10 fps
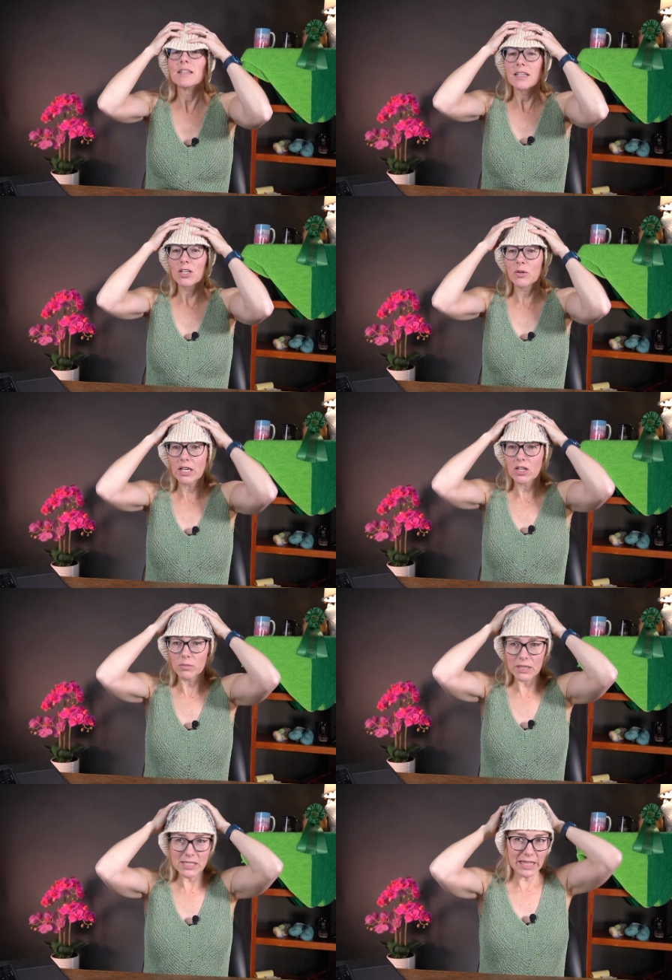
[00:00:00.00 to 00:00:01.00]
it could
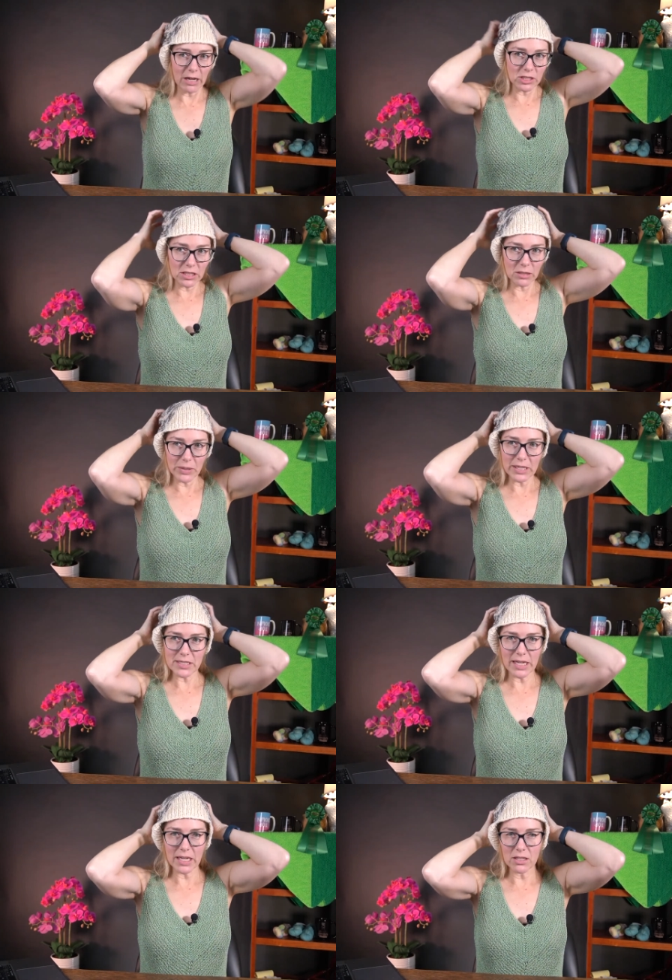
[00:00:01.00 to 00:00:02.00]
be slouchy, but it's
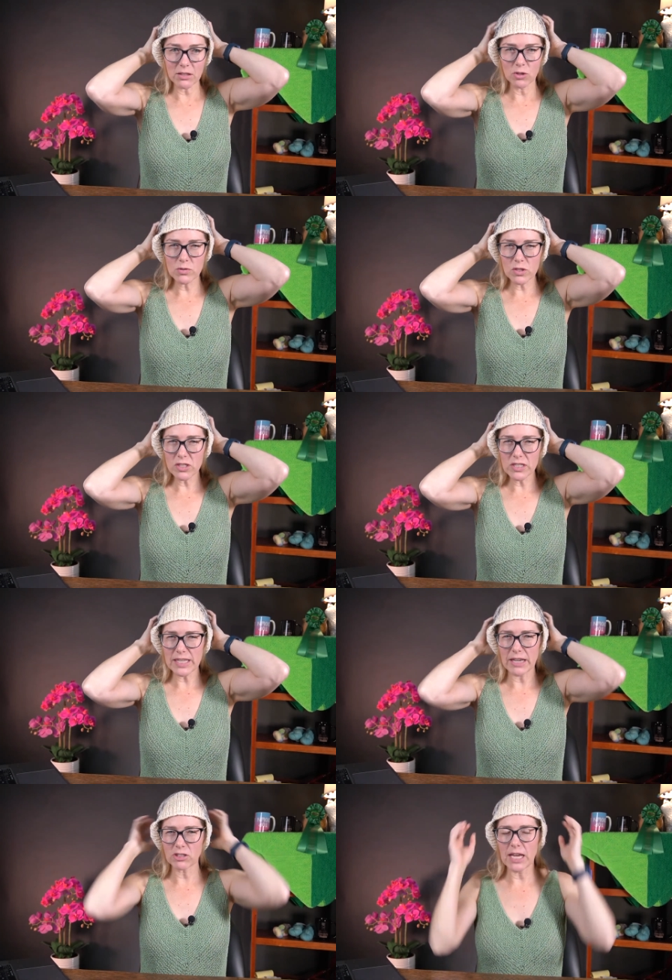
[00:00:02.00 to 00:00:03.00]
like usually
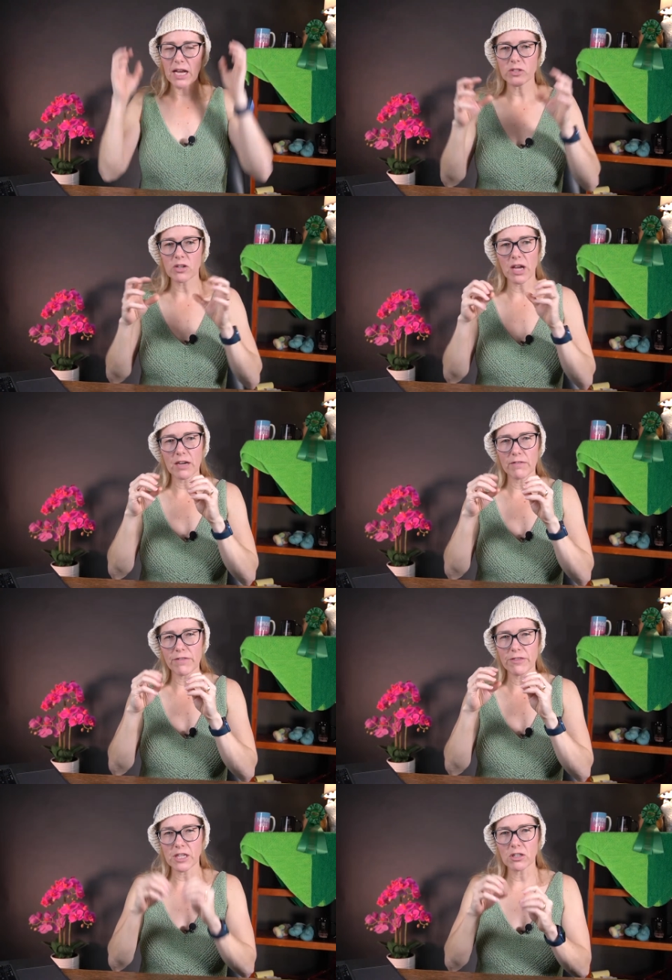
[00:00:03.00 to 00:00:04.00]
slouchy hats are kind of
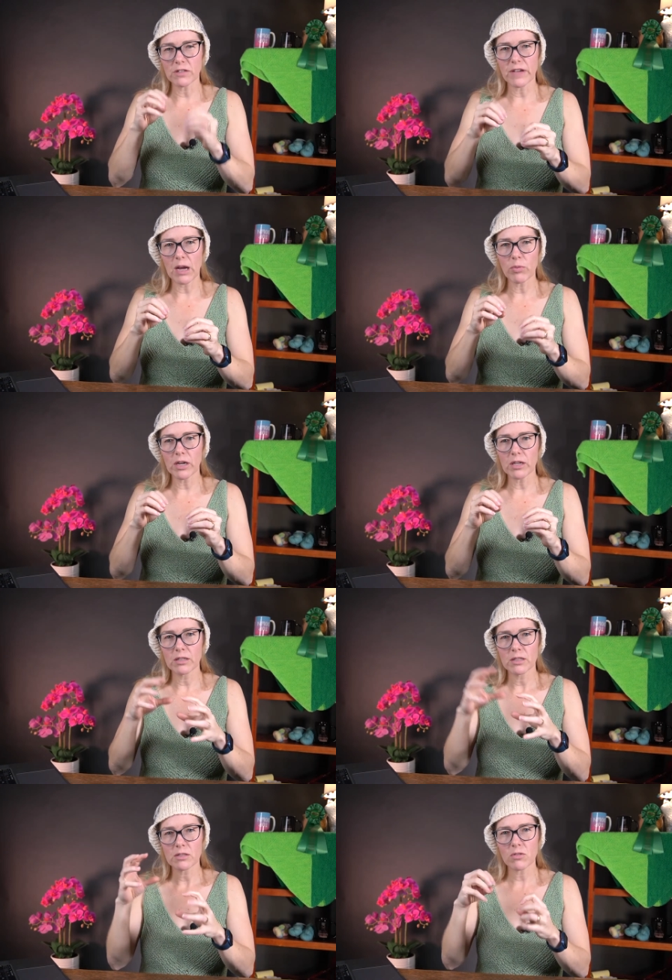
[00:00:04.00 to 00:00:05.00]
thinner fabric,
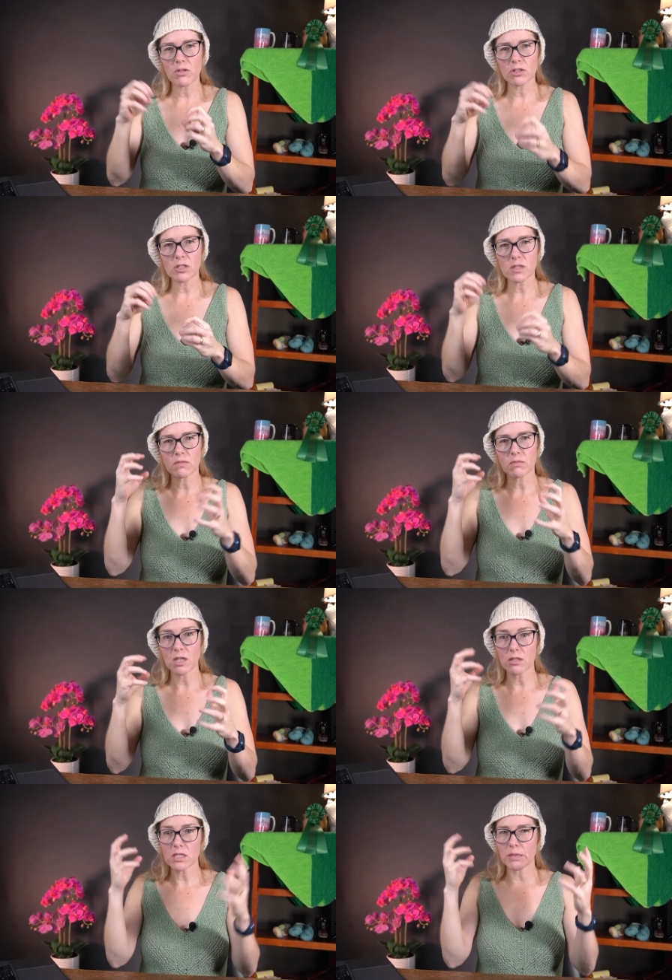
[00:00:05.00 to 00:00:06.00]
so they're
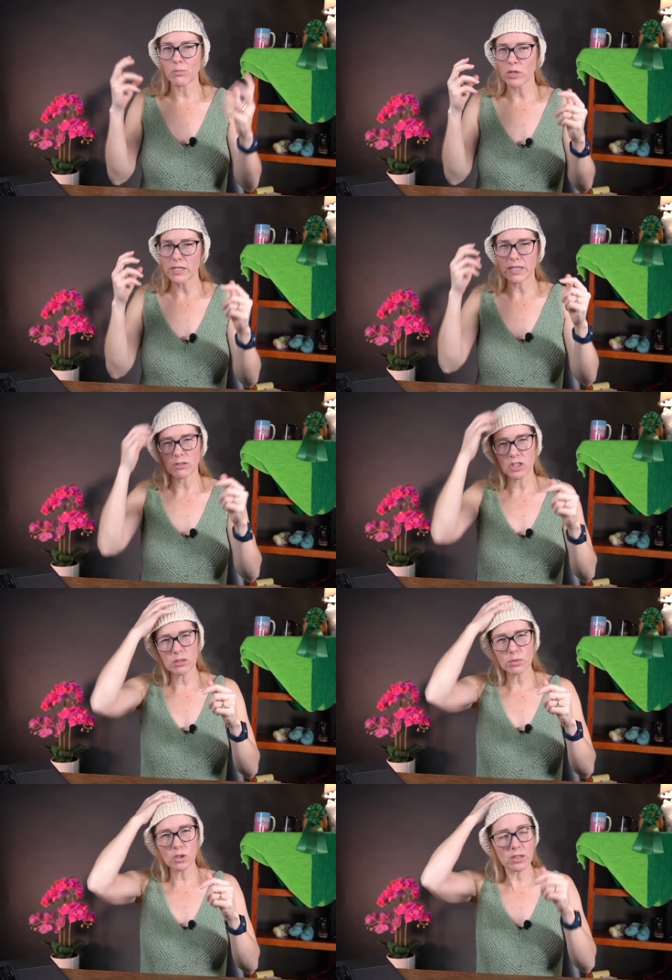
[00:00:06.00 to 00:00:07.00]
more
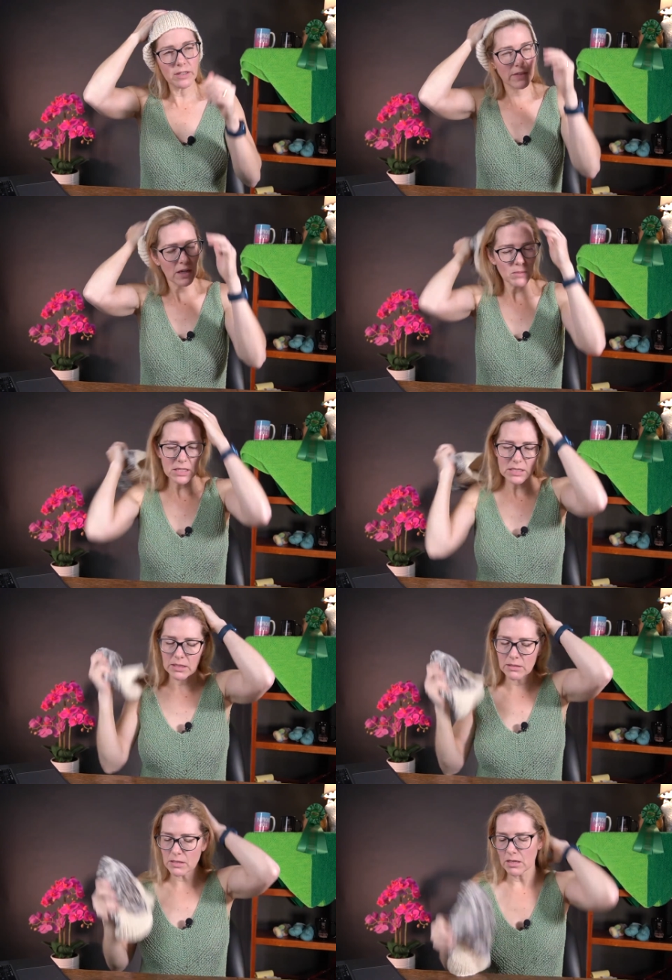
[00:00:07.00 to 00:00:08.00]
slouchyable, if that makes
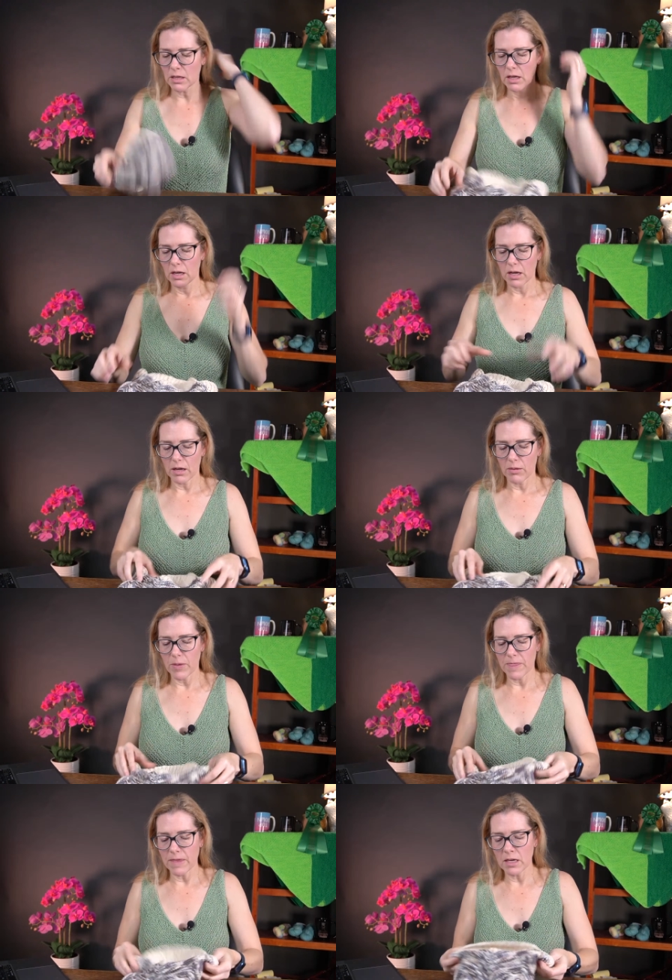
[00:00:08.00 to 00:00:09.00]
sense.
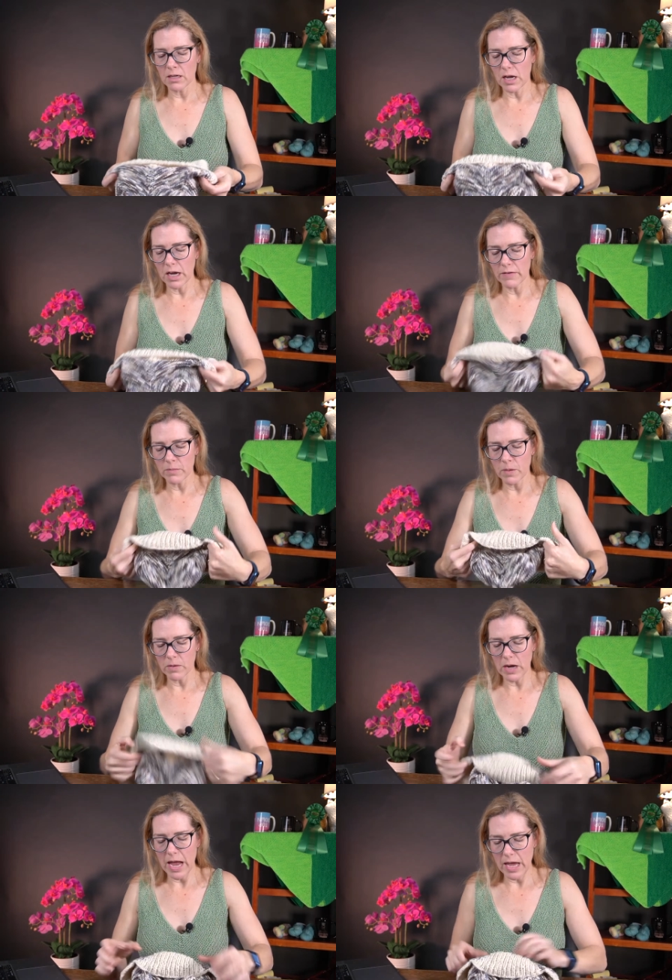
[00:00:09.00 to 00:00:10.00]
But then I remember
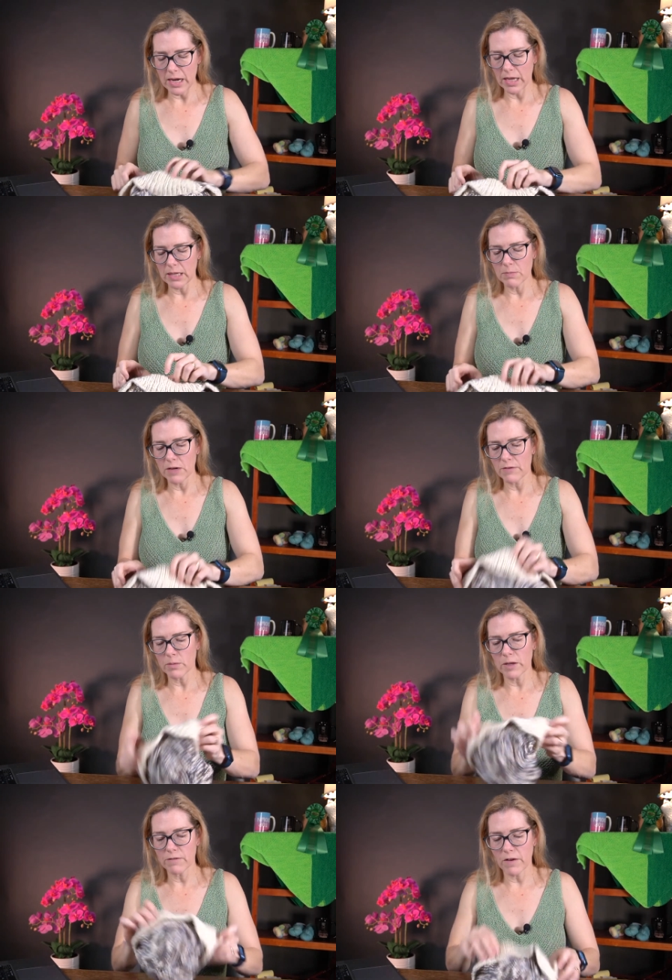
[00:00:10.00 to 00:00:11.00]
a hat I made for
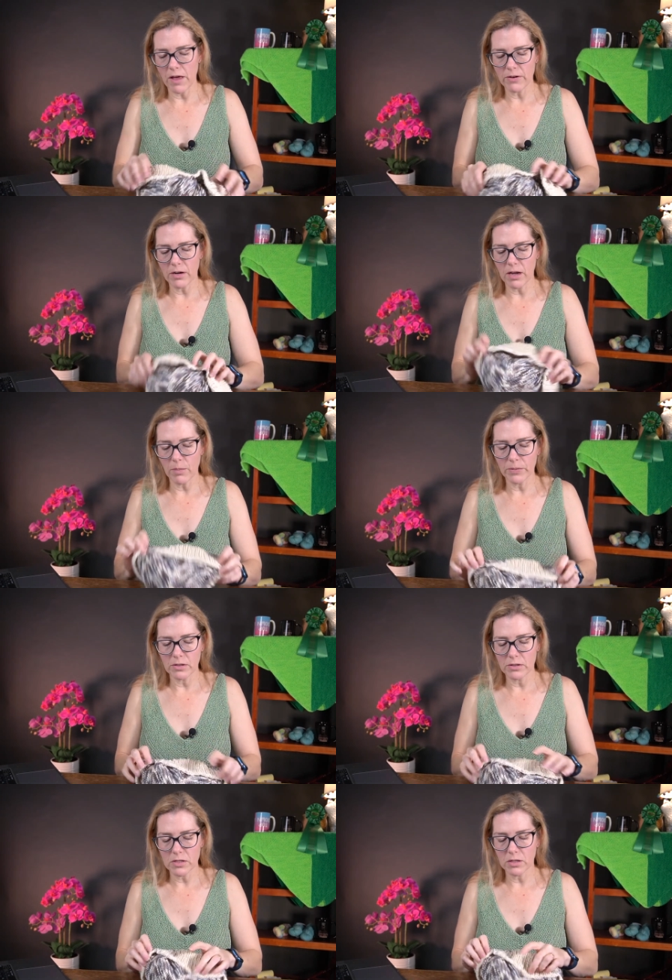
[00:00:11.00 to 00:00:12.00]
my father a couple
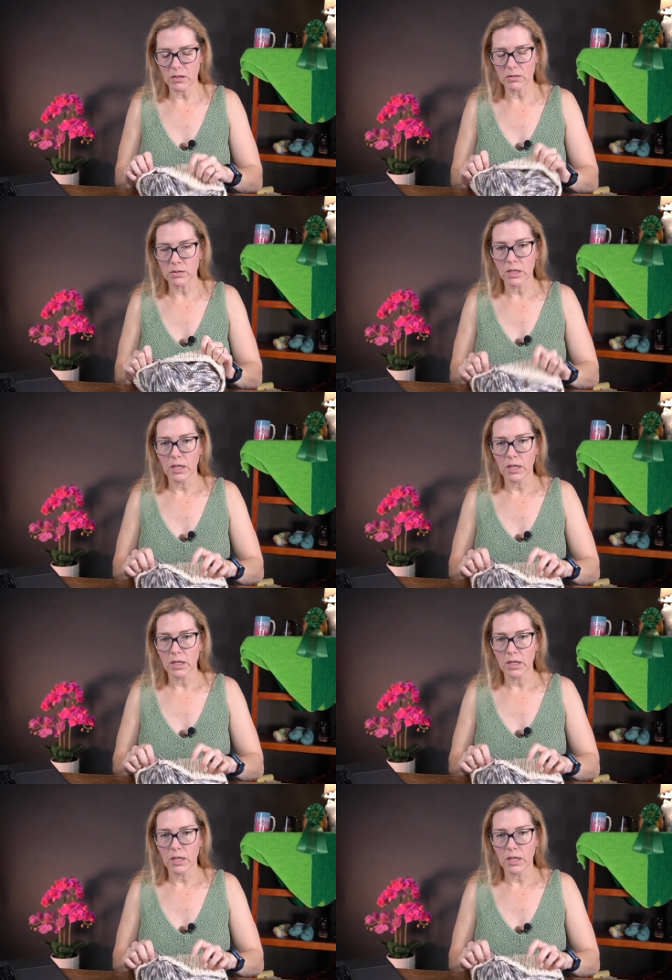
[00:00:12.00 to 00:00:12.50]
years ago,